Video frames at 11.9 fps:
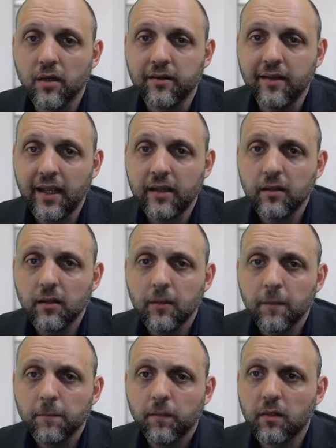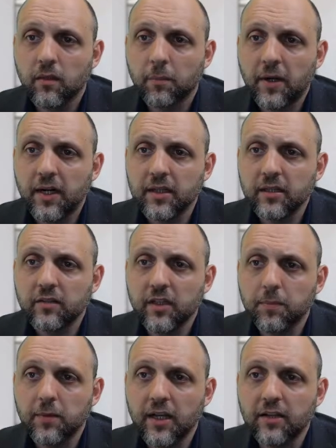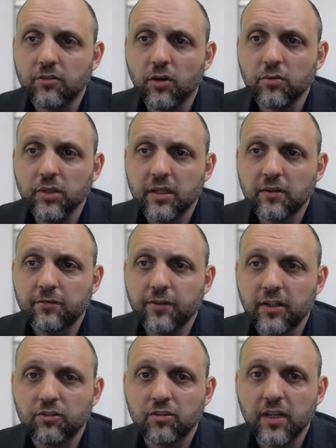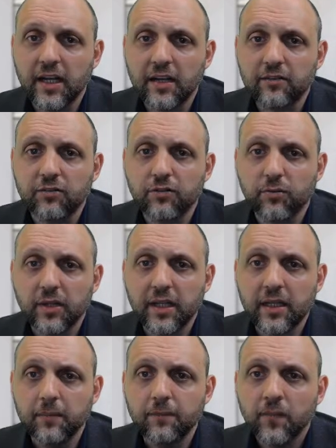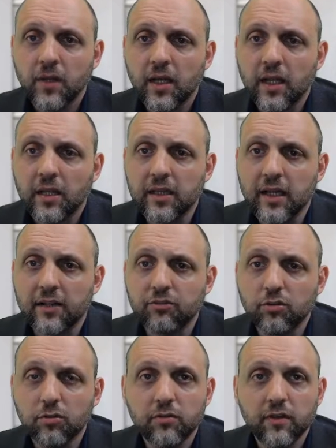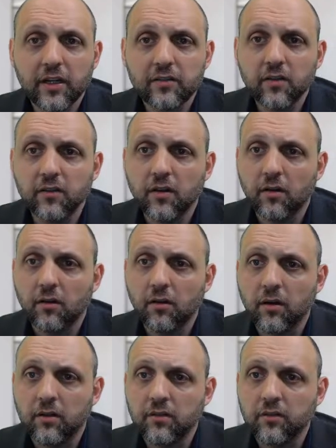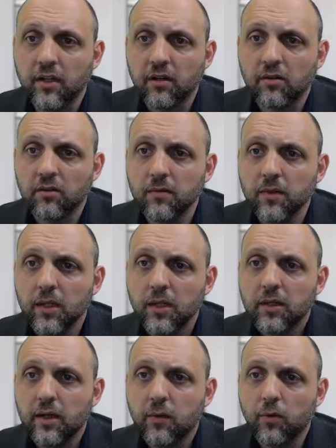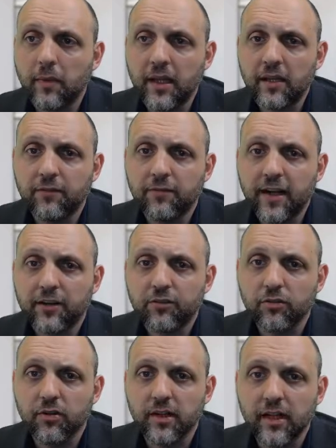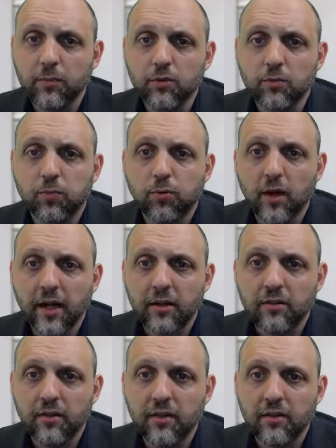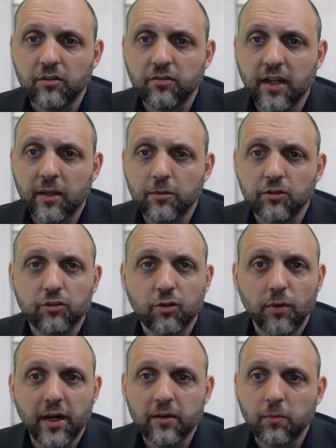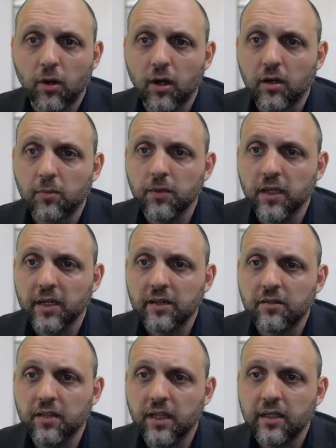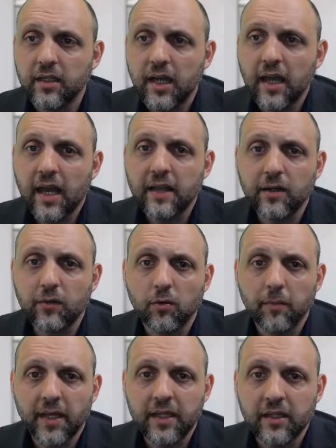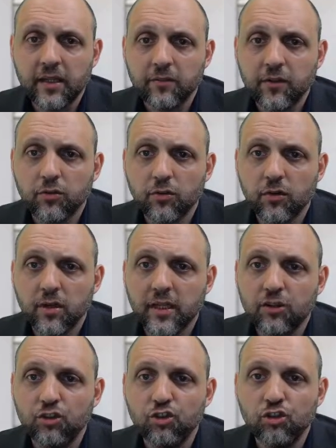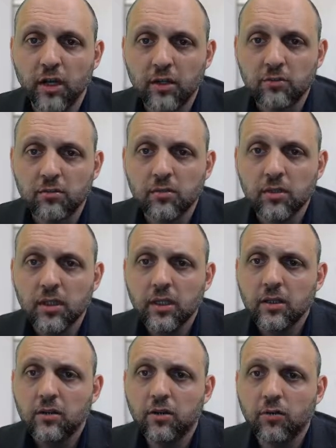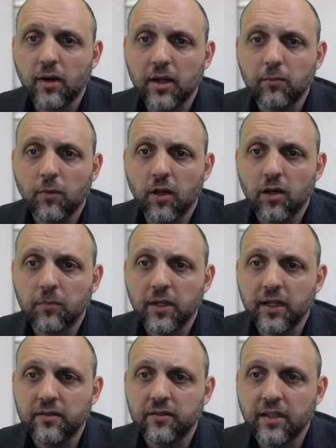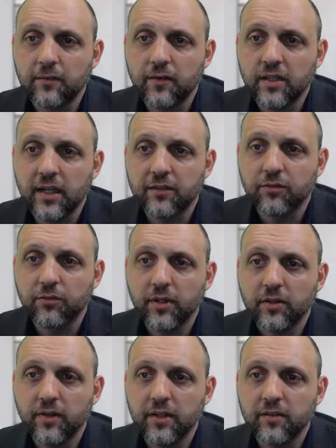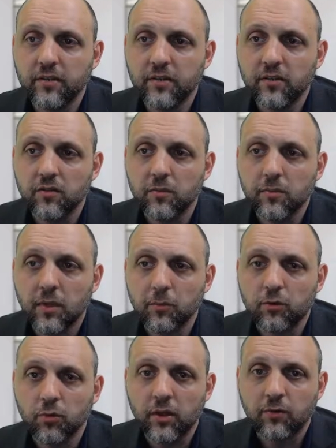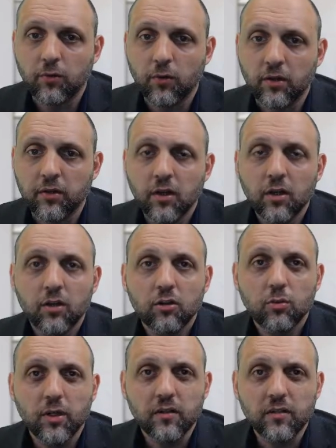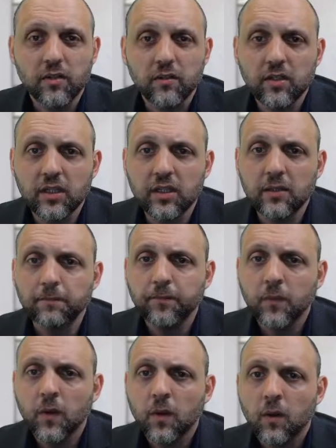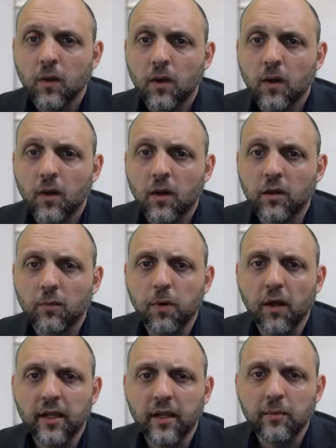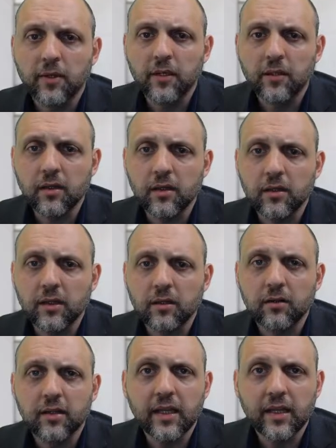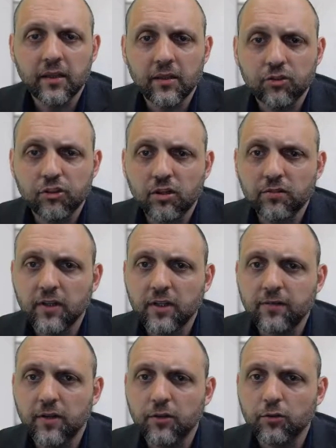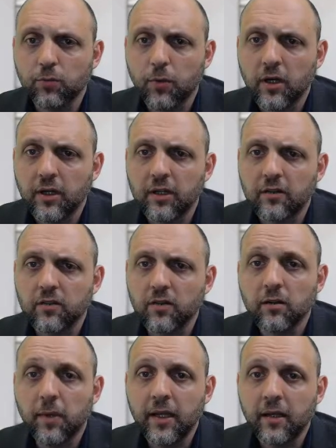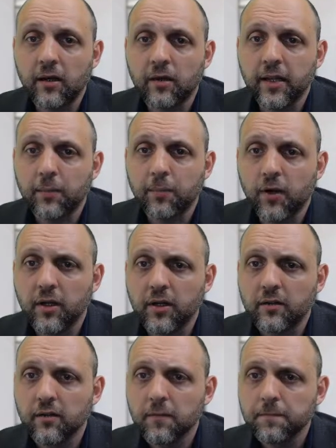date. The policy applies only to finished Class 3 and Class 2 devices that are non-sterile, that were manufactured and labeled prior to their established direct mark compliance date and that remain in inventory. In general, the direct mark compliance date for Class 3 devices is September 24th, 2016. You're probably coming near to the end of the shelf life on those products, depending on that product.